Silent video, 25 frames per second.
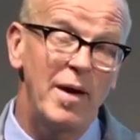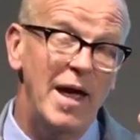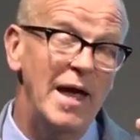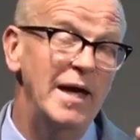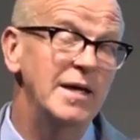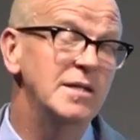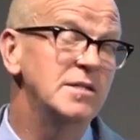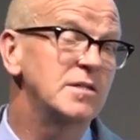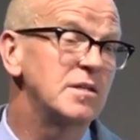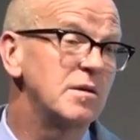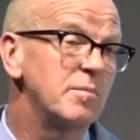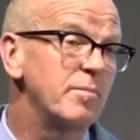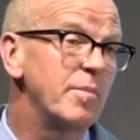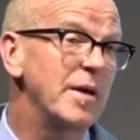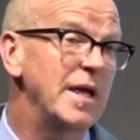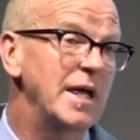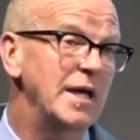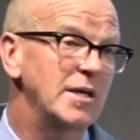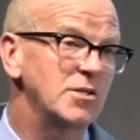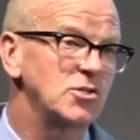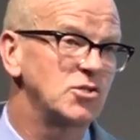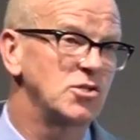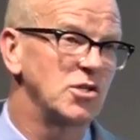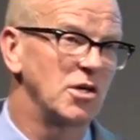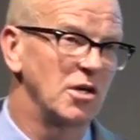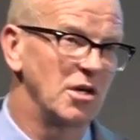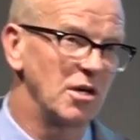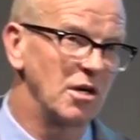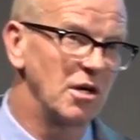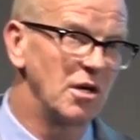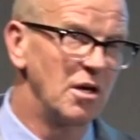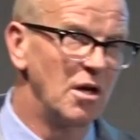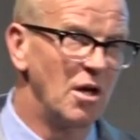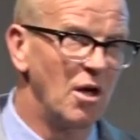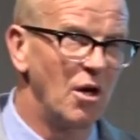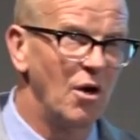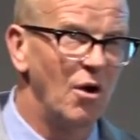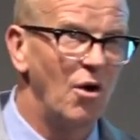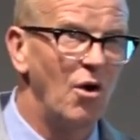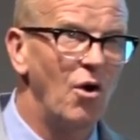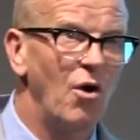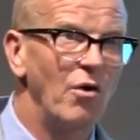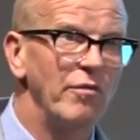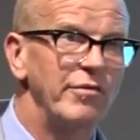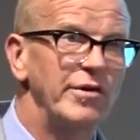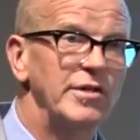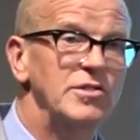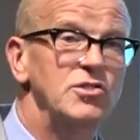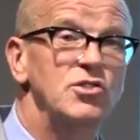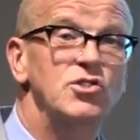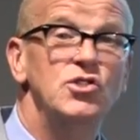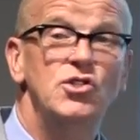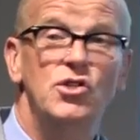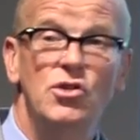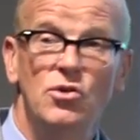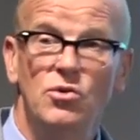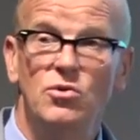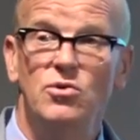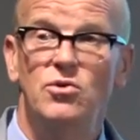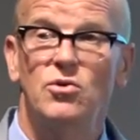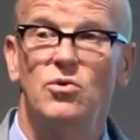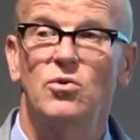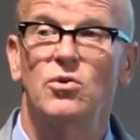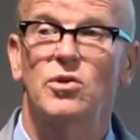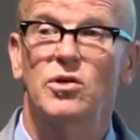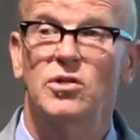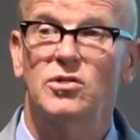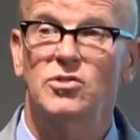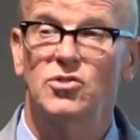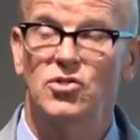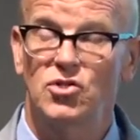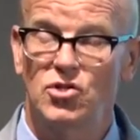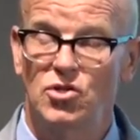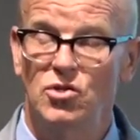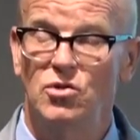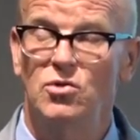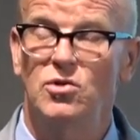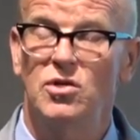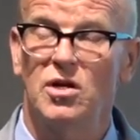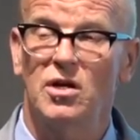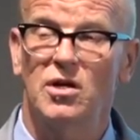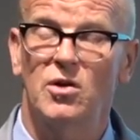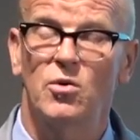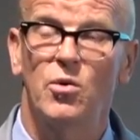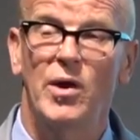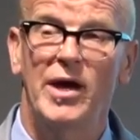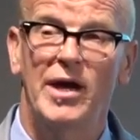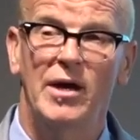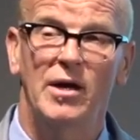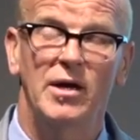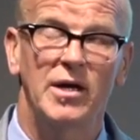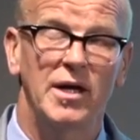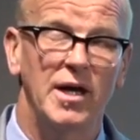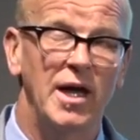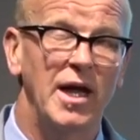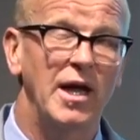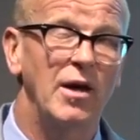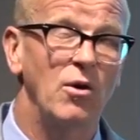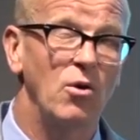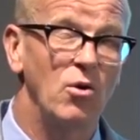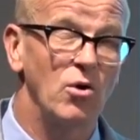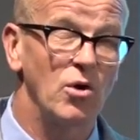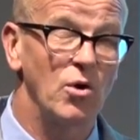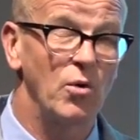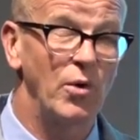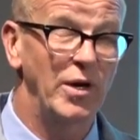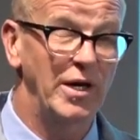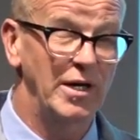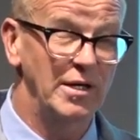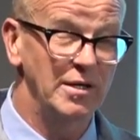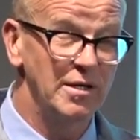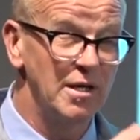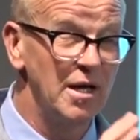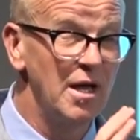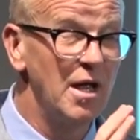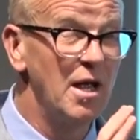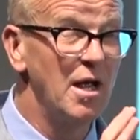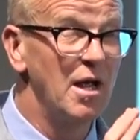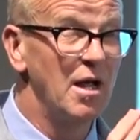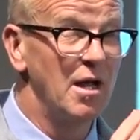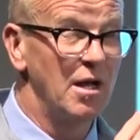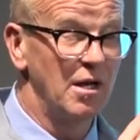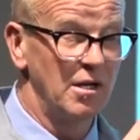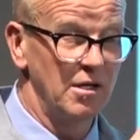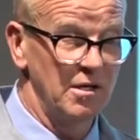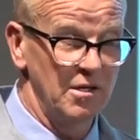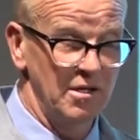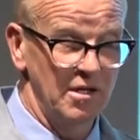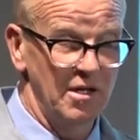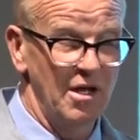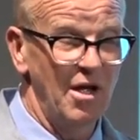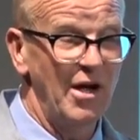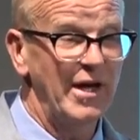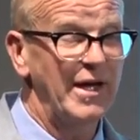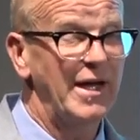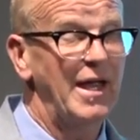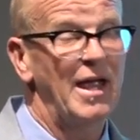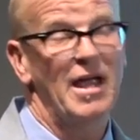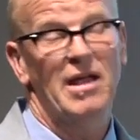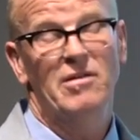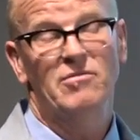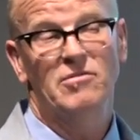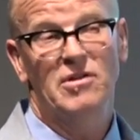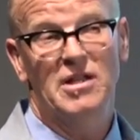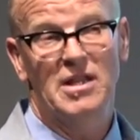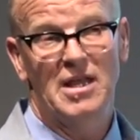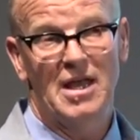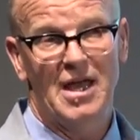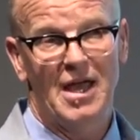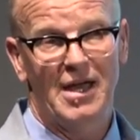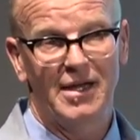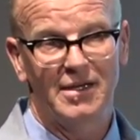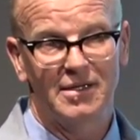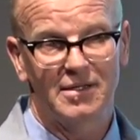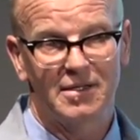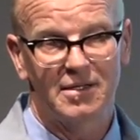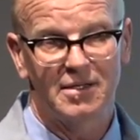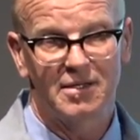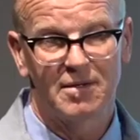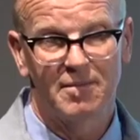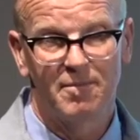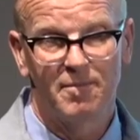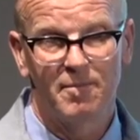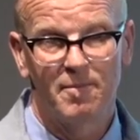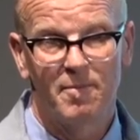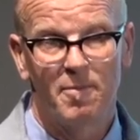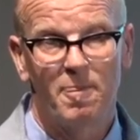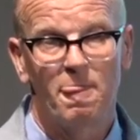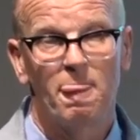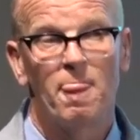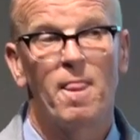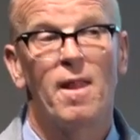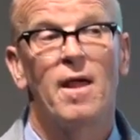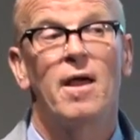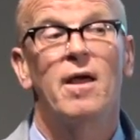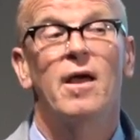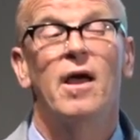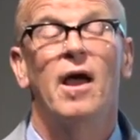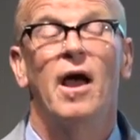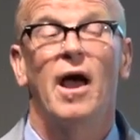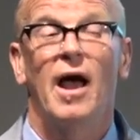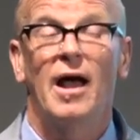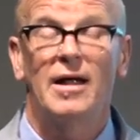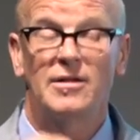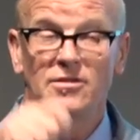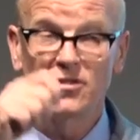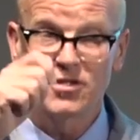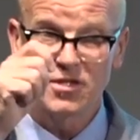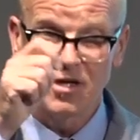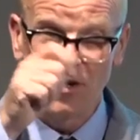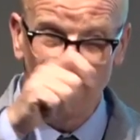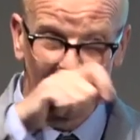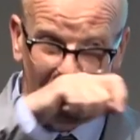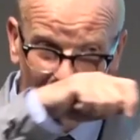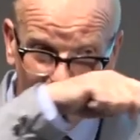paint a picture of a Tudor, Tudor queen, king or queen like Henry VIII. And so